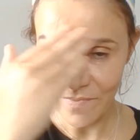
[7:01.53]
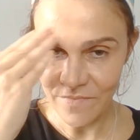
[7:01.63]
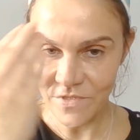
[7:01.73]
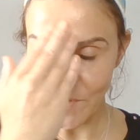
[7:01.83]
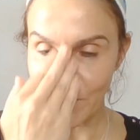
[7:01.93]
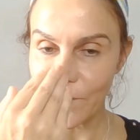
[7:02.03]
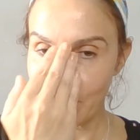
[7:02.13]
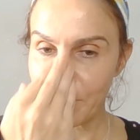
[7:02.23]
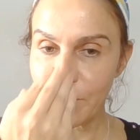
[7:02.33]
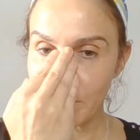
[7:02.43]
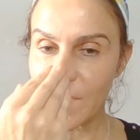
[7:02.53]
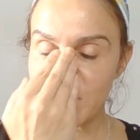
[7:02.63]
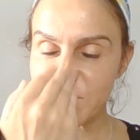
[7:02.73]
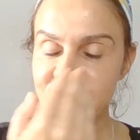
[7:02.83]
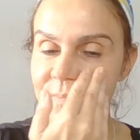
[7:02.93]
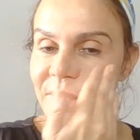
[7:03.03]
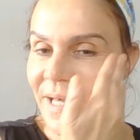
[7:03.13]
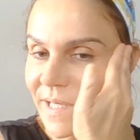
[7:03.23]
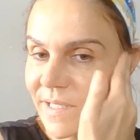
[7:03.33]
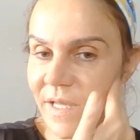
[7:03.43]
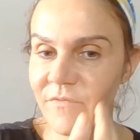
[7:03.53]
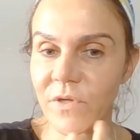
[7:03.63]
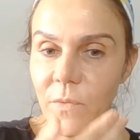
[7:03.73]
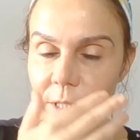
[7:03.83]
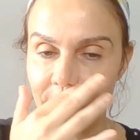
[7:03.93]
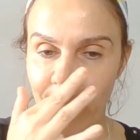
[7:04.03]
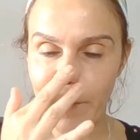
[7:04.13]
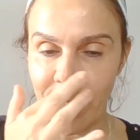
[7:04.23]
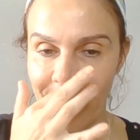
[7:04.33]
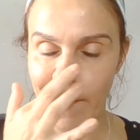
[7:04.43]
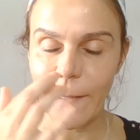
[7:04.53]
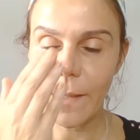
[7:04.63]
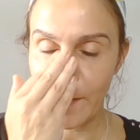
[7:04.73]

So I just apply it everywhere where my